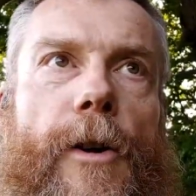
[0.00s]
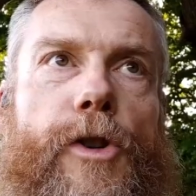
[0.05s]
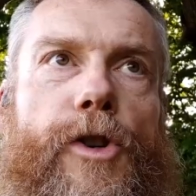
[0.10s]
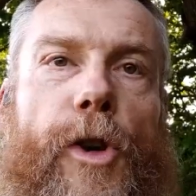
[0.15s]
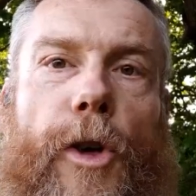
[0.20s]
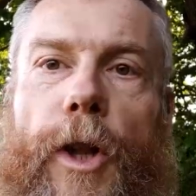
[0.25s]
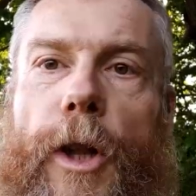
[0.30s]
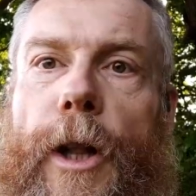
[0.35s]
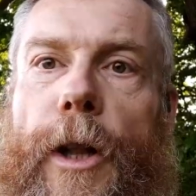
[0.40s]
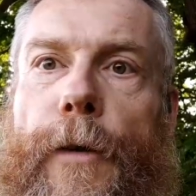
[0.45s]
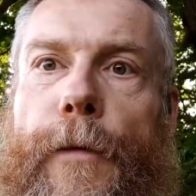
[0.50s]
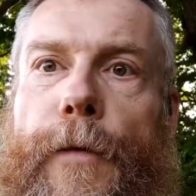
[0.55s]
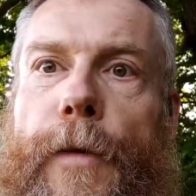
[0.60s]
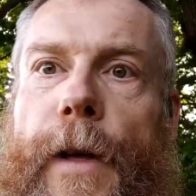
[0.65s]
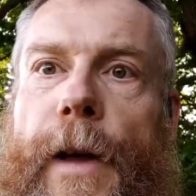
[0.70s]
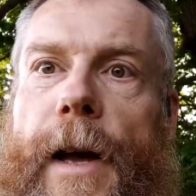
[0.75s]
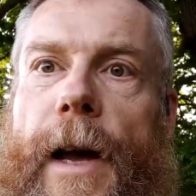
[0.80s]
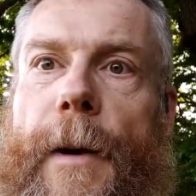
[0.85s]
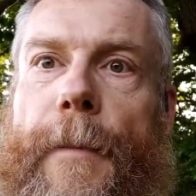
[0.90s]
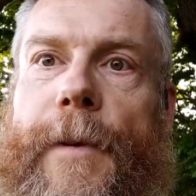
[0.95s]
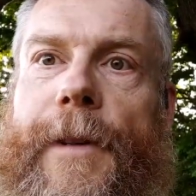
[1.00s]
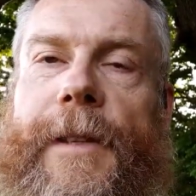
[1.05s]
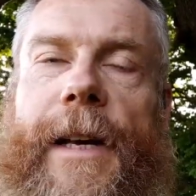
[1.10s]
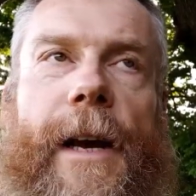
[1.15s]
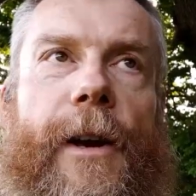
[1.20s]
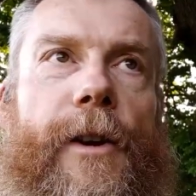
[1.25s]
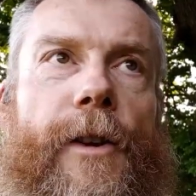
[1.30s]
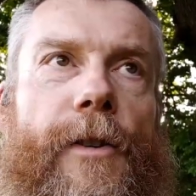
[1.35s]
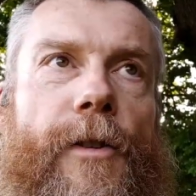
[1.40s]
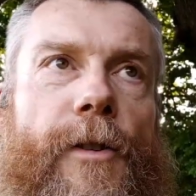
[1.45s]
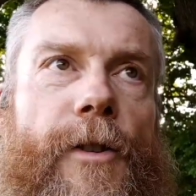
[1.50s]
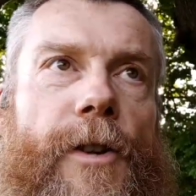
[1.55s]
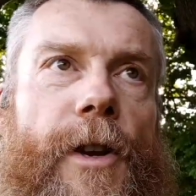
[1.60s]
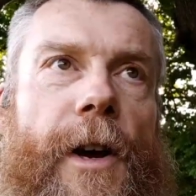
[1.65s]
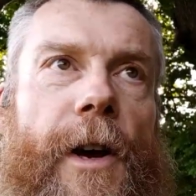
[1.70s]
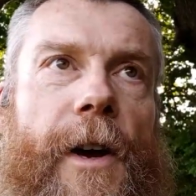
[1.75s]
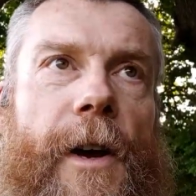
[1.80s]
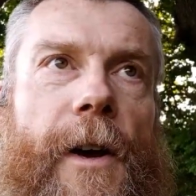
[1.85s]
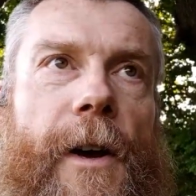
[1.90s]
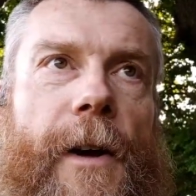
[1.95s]
shuttle of the second
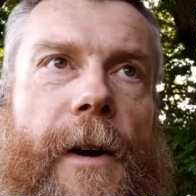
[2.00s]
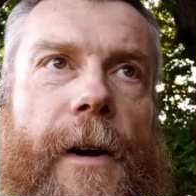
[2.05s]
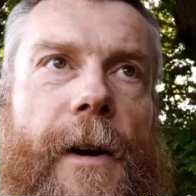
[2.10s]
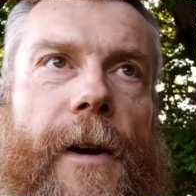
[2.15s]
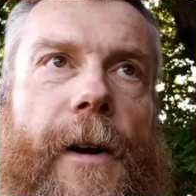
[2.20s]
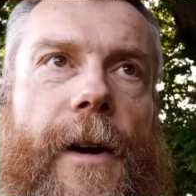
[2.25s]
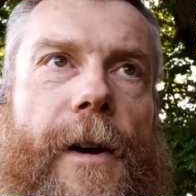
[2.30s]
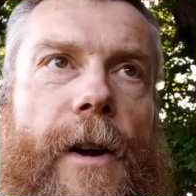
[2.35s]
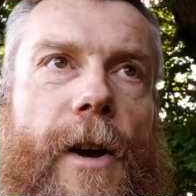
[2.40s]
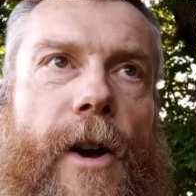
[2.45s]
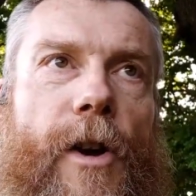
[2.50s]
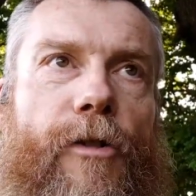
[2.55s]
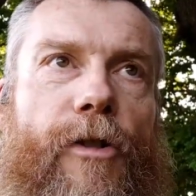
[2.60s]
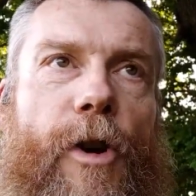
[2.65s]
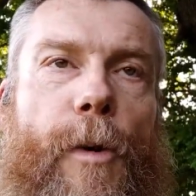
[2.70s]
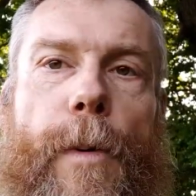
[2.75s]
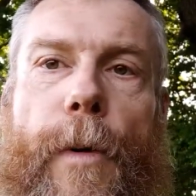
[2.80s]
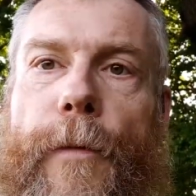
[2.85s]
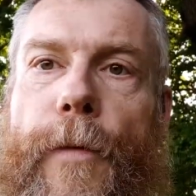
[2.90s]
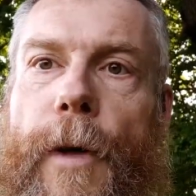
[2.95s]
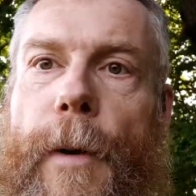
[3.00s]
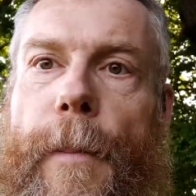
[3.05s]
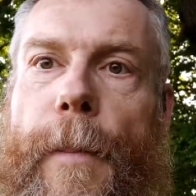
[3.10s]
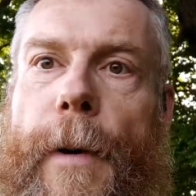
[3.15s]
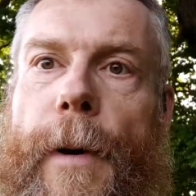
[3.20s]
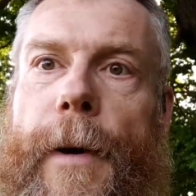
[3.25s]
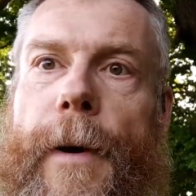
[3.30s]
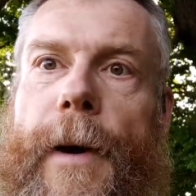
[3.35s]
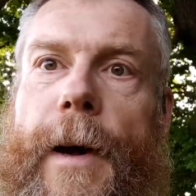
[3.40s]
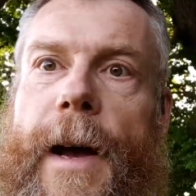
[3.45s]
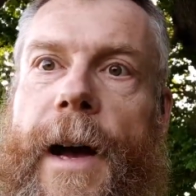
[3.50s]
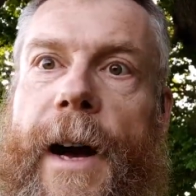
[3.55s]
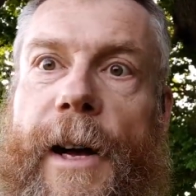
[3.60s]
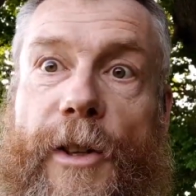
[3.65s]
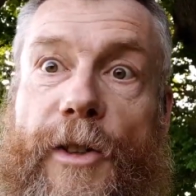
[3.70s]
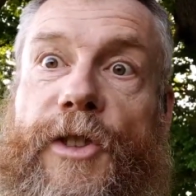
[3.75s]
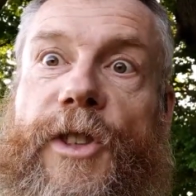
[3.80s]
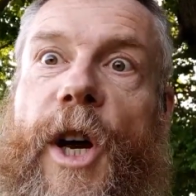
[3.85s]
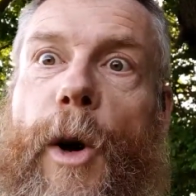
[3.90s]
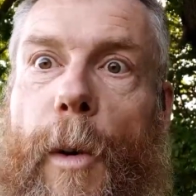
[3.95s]
group of them,
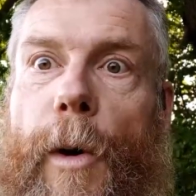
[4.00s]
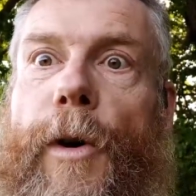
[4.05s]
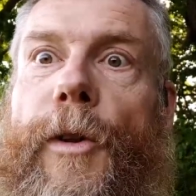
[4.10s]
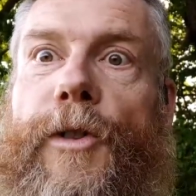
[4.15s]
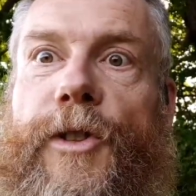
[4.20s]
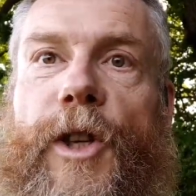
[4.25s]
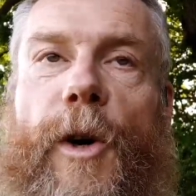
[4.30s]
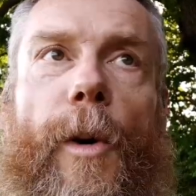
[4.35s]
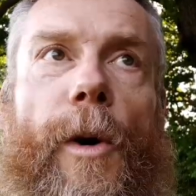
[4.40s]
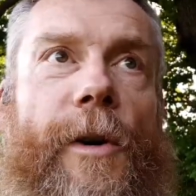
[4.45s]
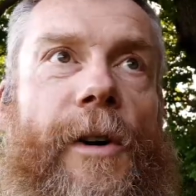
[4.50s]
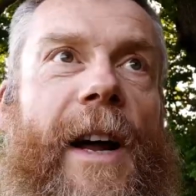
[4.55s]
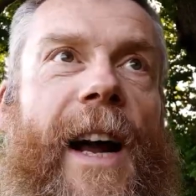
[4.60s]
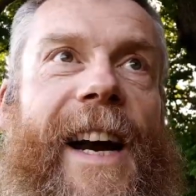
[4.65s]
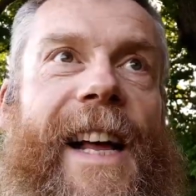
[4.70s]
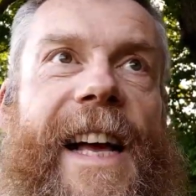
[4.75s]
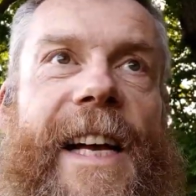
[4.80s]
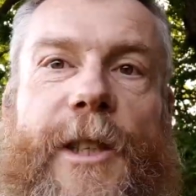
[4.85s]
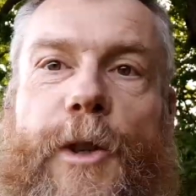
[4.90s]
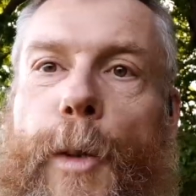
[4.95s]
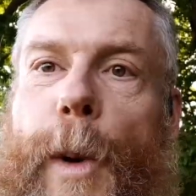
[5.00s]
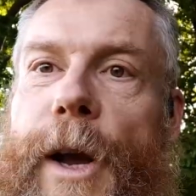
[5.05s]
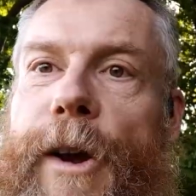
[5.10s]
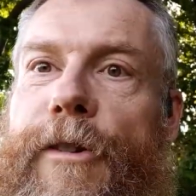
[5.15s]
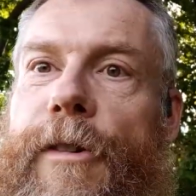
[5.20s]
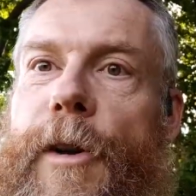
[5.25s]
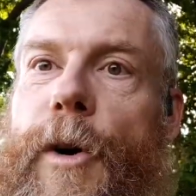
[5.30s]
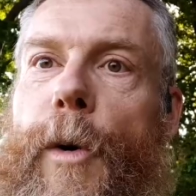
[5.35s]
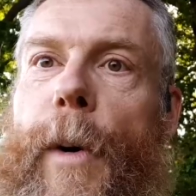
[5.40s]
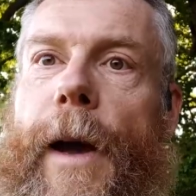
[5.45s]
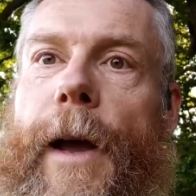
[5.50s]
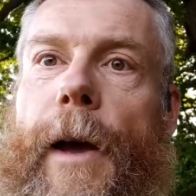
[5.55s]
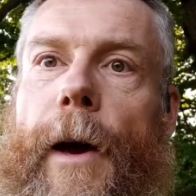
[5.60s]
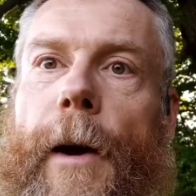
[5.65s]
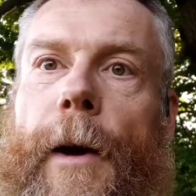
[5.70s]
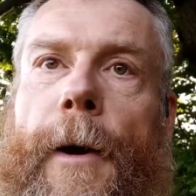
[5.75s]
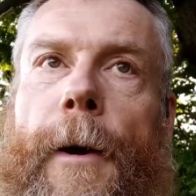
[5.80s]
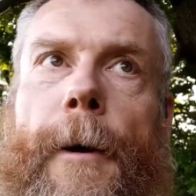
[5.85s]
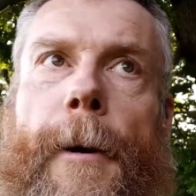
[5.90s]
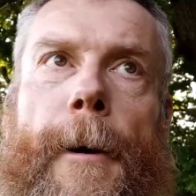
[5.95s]
and so on and so on. And it gets quicker and
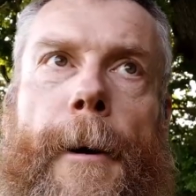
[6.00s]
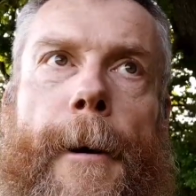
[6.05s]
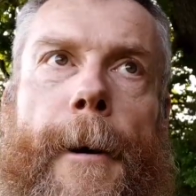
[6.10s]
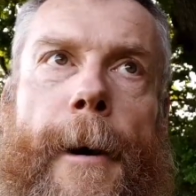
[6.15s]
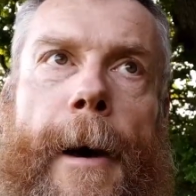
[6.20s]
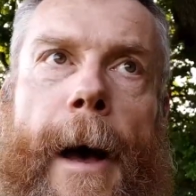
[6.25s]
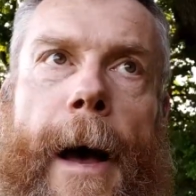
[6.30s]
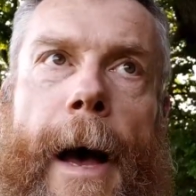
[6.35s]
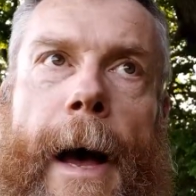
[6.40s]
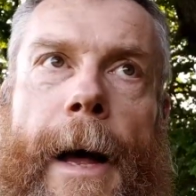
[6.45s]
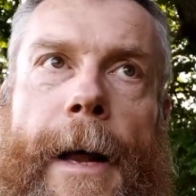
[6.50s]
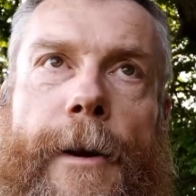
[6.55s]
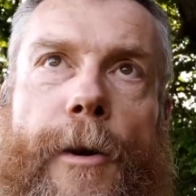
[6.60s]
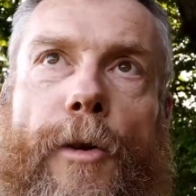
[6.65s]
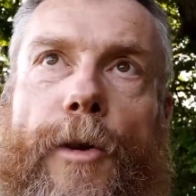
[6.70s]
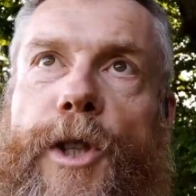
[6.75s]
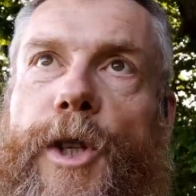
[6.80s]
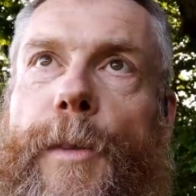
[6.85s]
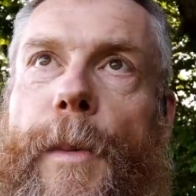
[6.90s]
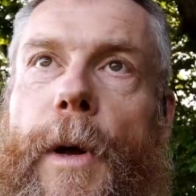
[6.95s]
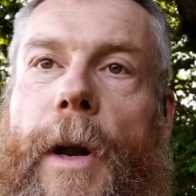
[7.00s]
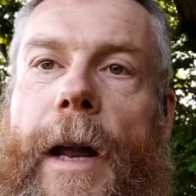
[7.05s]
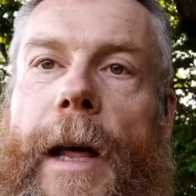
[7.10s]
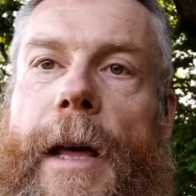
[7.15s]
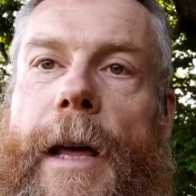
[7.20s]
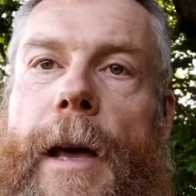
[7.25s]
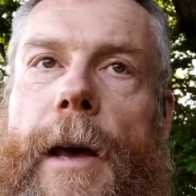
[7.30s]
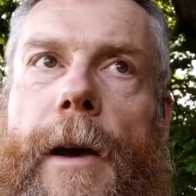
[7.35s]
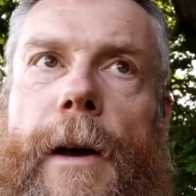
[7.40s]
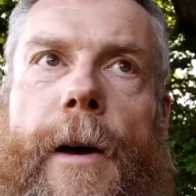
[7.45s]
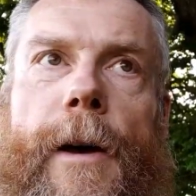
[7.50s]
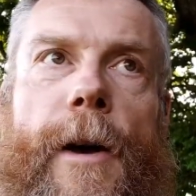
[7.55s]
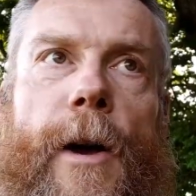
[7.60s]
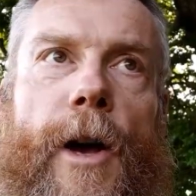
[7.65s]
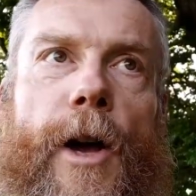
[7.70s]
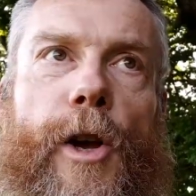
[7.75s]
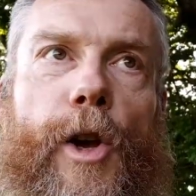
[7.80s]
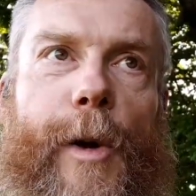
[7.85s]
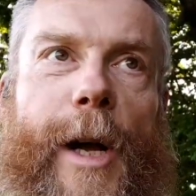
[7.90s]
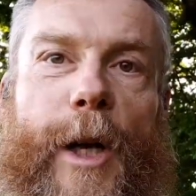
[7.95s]
quicker, and ultimately
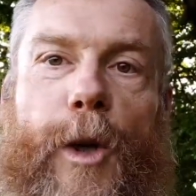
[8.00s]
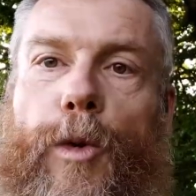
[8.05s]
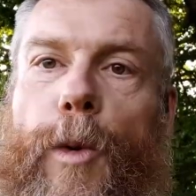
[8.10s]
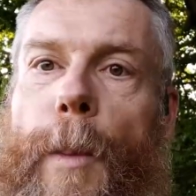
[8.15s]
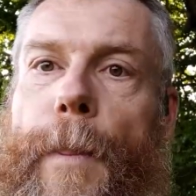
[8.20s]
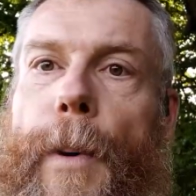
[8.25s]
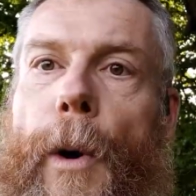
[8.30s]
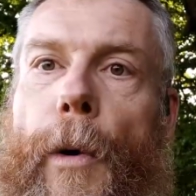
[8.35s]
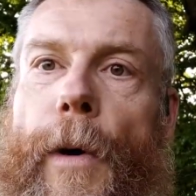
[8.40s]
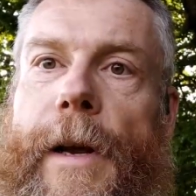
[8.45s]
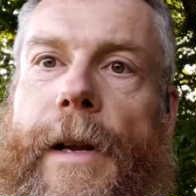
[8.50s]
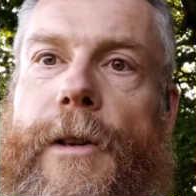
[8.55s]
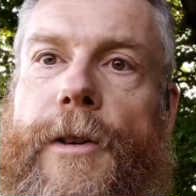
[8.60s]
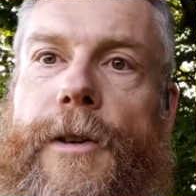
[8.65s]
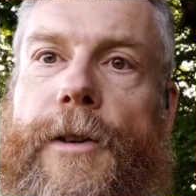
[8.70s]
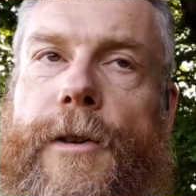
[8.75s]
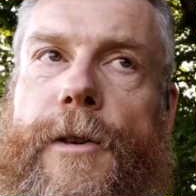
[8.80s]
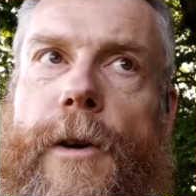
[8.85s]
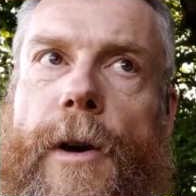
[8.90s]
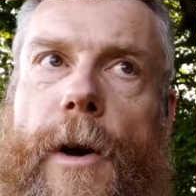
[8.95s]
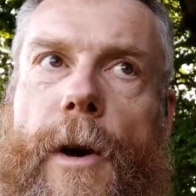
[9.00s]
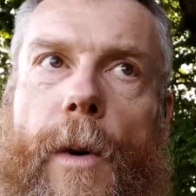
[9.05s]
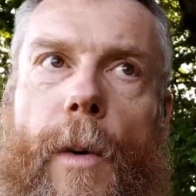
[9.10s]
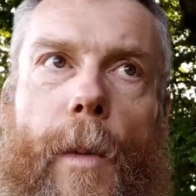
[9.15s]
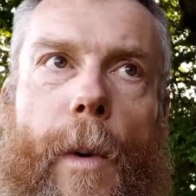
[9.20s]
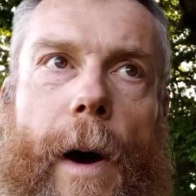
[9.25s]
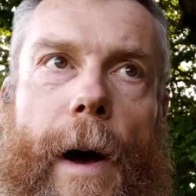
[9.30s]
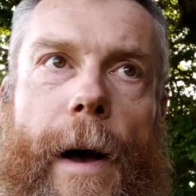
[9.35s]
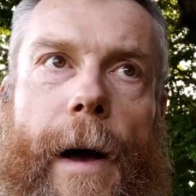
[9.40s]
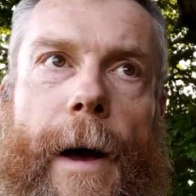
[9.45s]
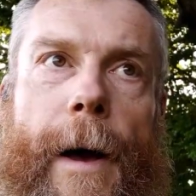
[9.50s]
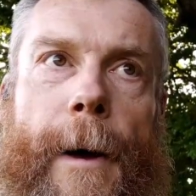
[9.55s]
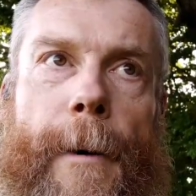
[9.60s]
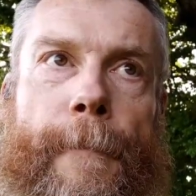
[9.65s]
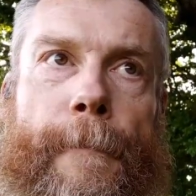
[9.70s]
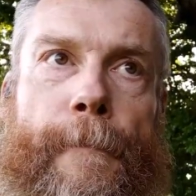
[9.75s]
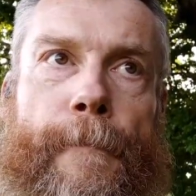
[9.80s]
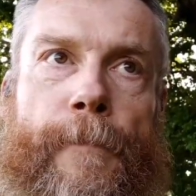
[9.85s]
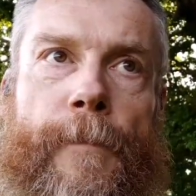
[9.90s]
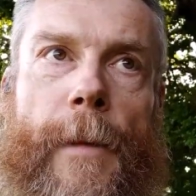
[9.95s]
you'll get to a point where
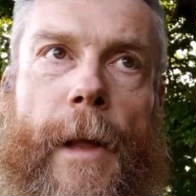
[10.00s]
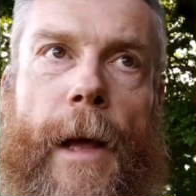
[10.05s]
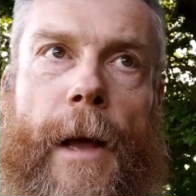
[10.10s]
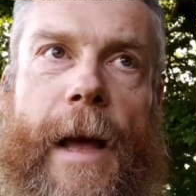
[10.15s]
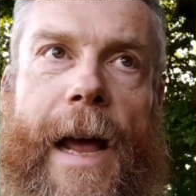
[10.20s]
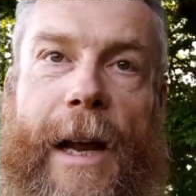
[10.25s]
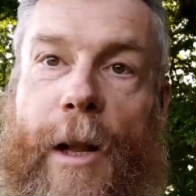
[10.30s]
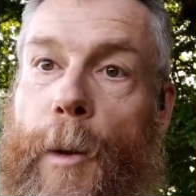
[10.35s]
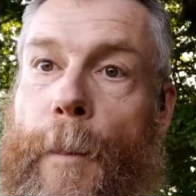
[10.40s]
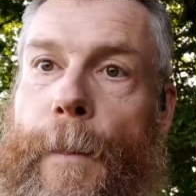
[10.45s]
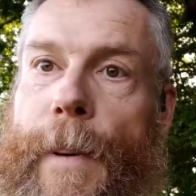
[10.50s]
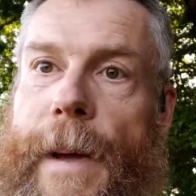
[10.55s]
it'll